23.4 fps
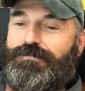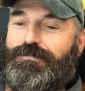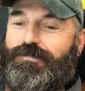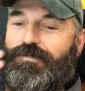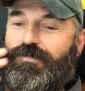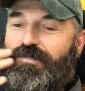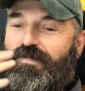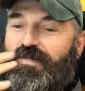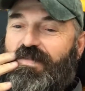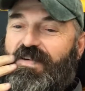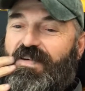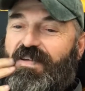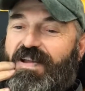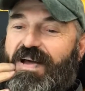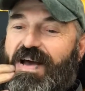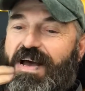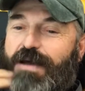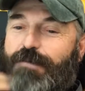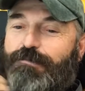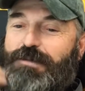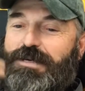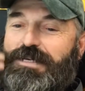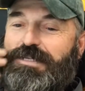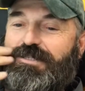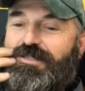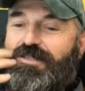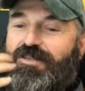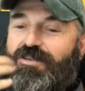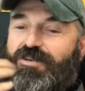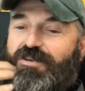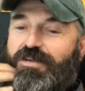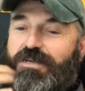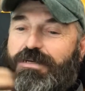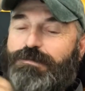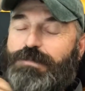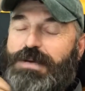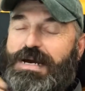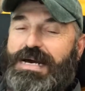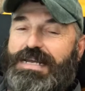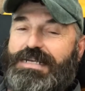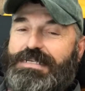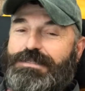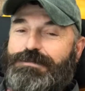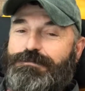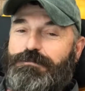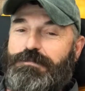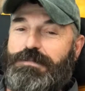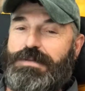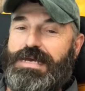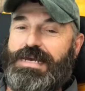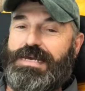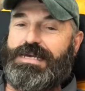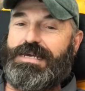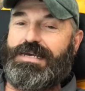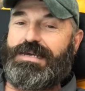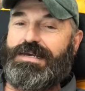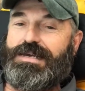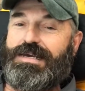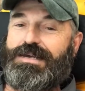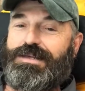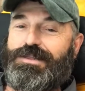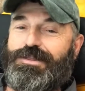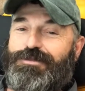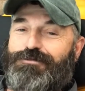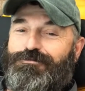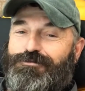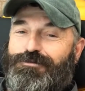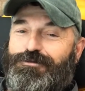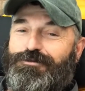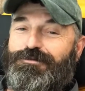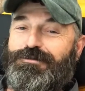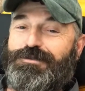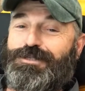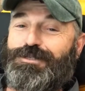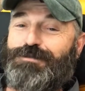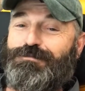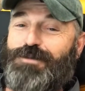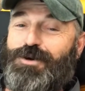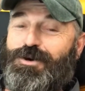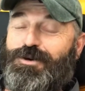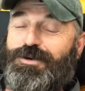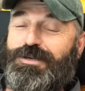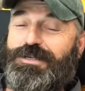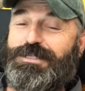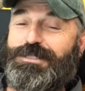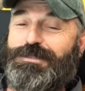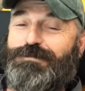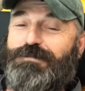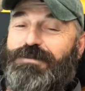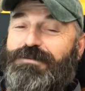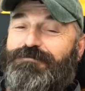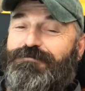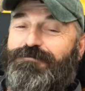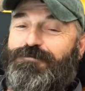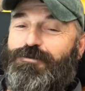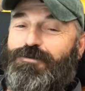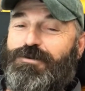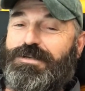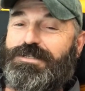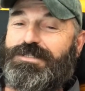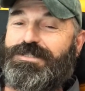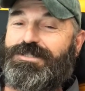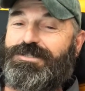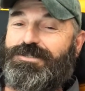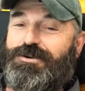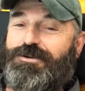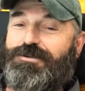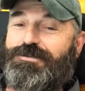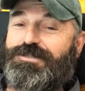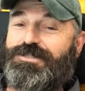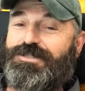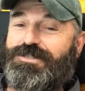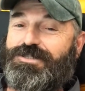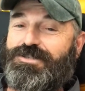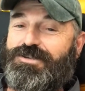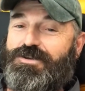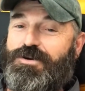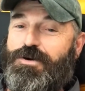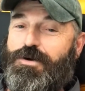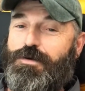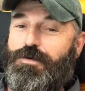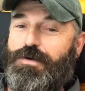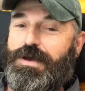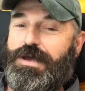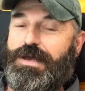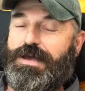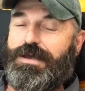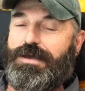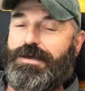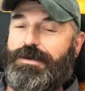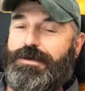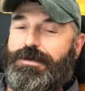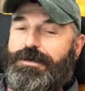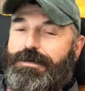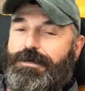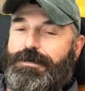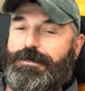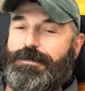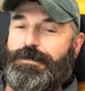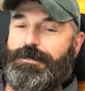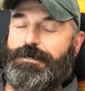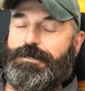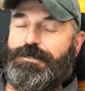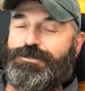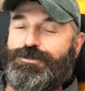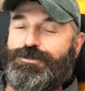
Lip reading: that I'm concerned about is making it through the Smokies before it starts snowing. So